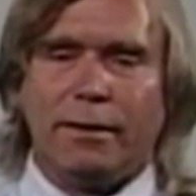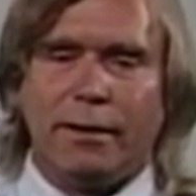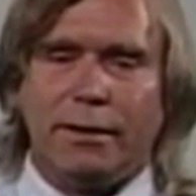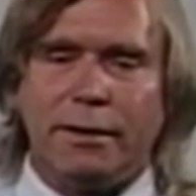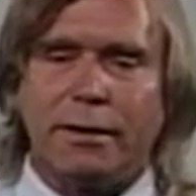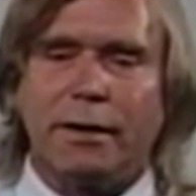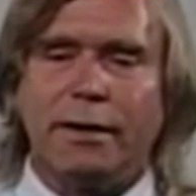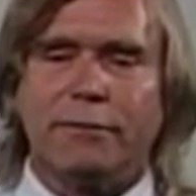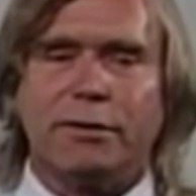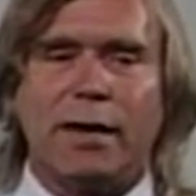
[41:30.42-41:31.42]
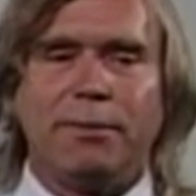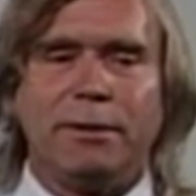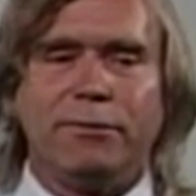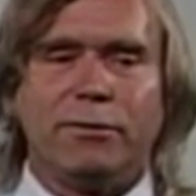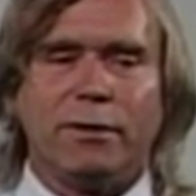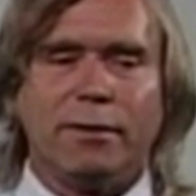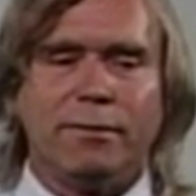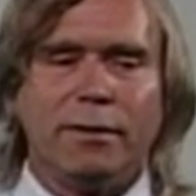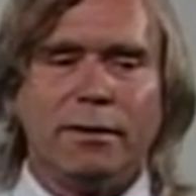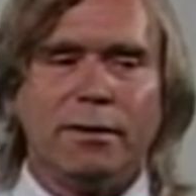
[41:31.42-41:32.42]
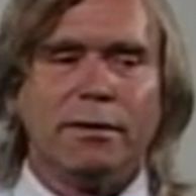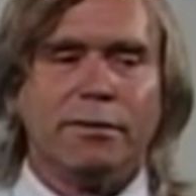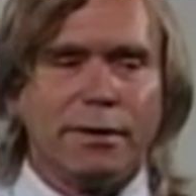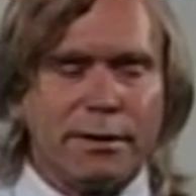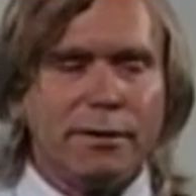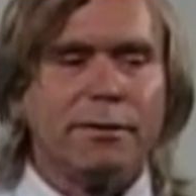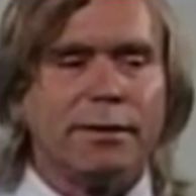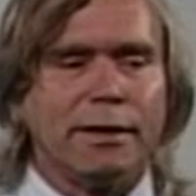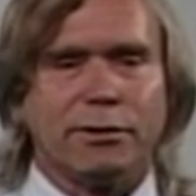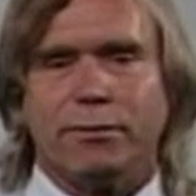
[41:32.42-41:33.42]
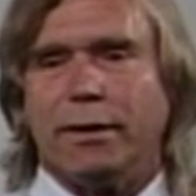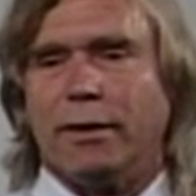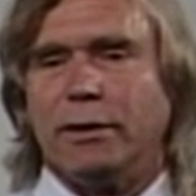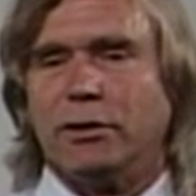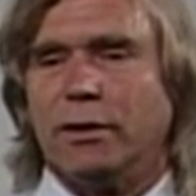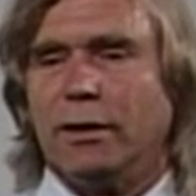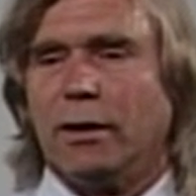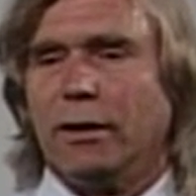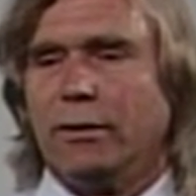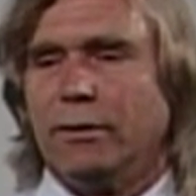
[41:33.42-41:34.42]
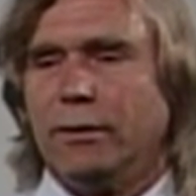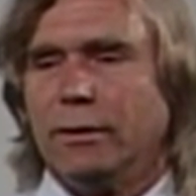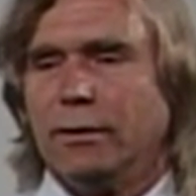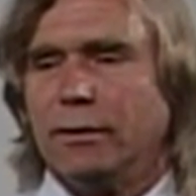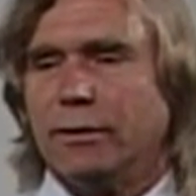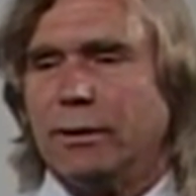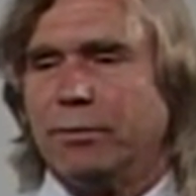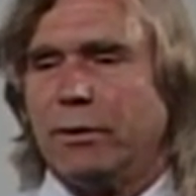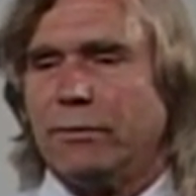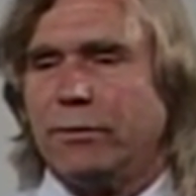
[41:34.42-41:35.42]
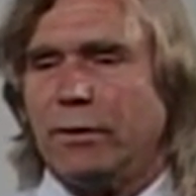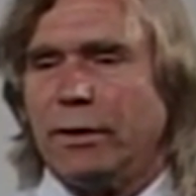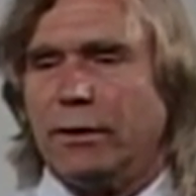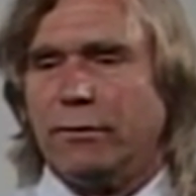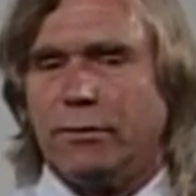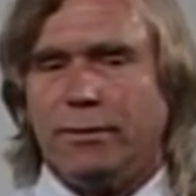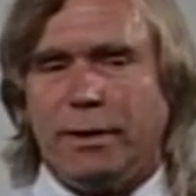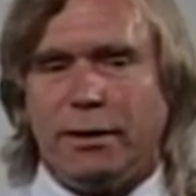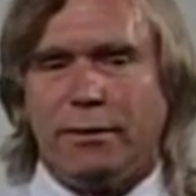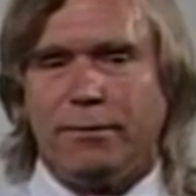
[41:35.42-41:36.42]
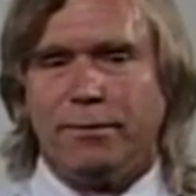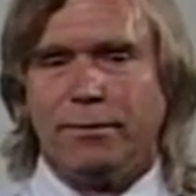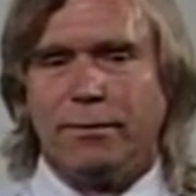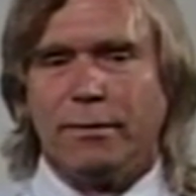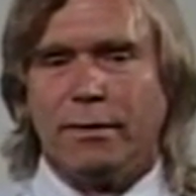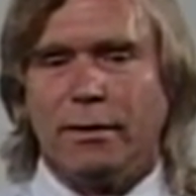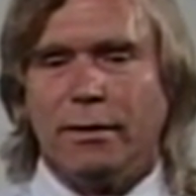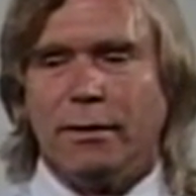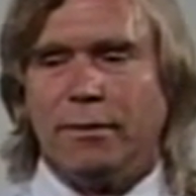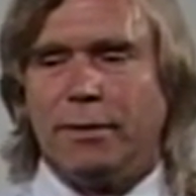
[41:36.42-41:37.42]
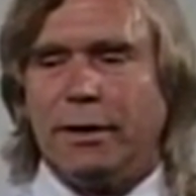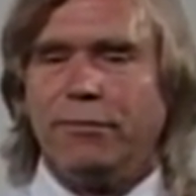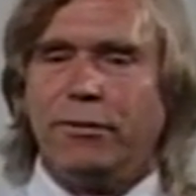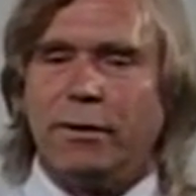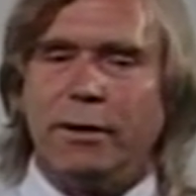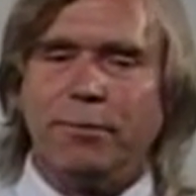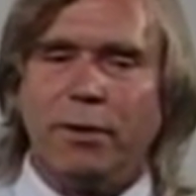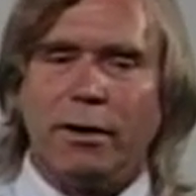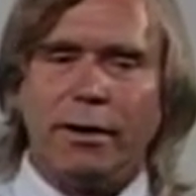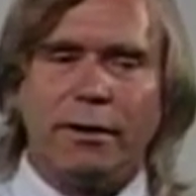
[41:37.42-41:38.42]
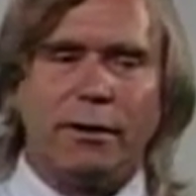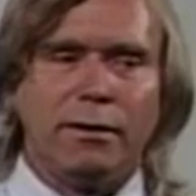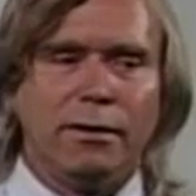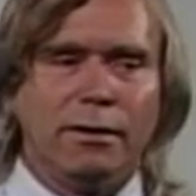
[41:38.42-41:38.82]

and in a kind of sloppy form, then that's the way they should include their portfolio for me. But if for an employer,